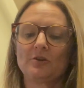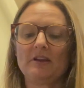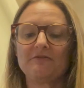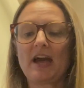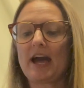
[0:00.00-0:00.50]

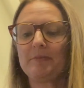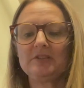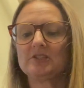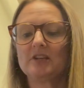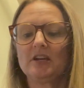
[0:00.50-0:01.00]
if that
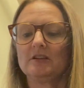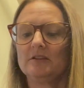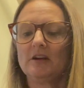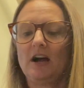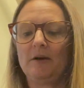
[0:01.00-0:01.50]
happens,
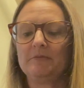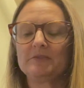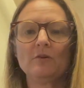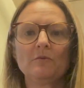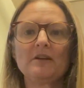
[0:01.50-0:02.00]

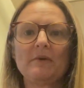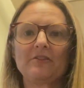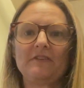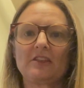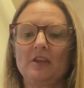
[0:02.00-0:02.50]
don't worry about
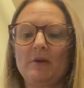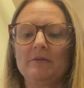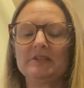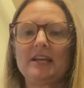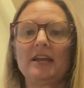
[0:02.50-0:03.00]
the fact that you made a
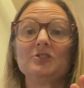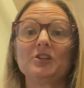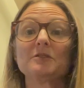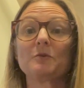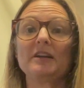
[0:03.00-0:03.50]
mistake.
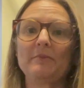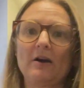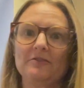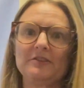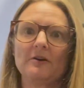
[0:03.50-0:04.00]
Just worry
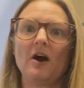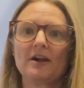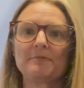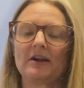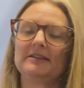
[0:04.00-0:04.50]
about the
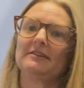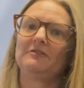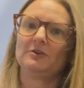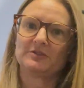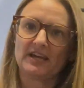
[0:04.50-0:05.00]
hard part is if
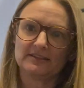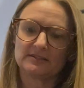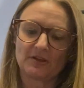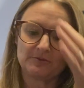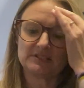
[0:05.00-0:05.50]
you don't tell us
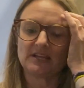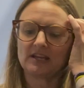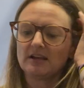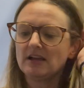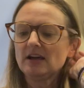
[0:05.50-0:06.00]
about the
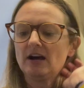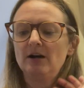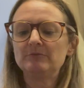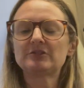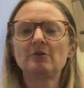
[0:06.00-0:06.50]
mistake.
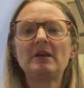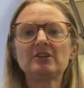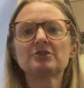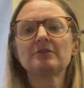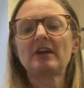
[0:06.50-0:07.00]
So make
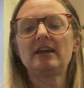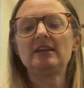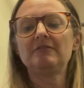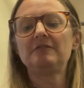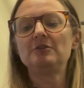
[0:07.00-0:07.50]
sure that
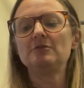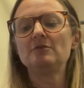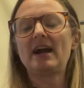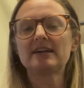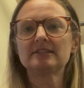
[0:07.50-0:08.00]
if you
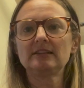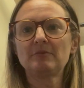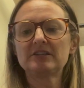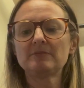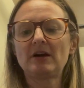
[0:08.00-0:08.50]
accidentally
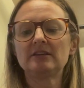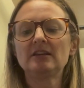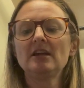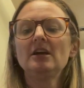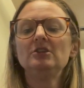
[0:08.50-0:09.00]
press a button,
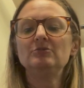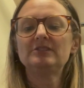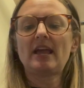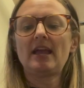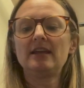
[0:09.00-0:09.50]
you
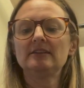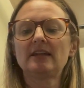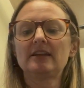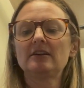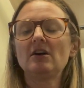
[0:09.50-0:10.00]
say
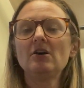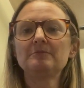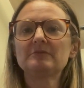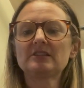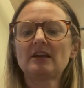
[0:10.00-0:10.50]
like,
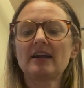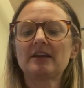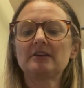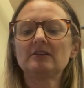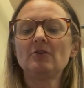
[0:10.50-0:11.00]
oh,
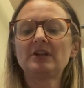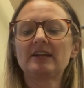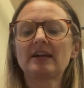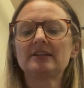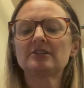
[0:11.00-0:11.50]
hold on,
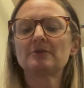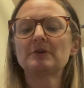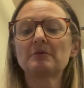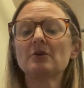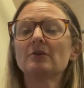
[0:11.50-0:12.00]
I gotta start
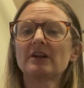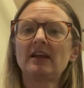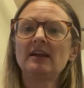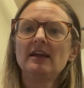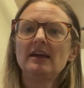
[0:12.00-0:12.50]

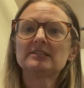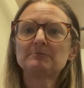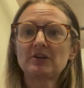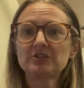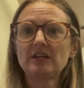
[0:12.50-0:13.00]
re-recording,
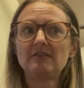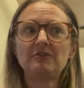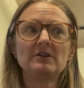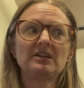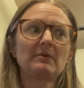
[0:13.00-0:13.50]
especially if
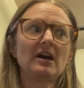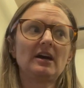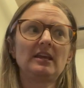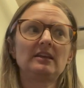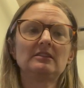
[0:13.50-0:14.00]
you end up
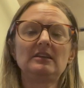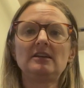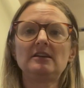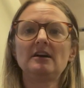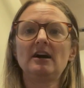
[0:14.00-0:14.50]
cutting
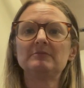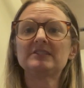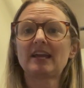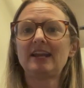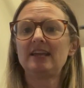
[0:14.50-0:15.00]
the
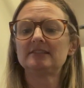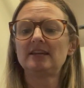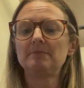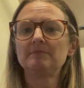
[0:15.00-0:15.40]
second AC.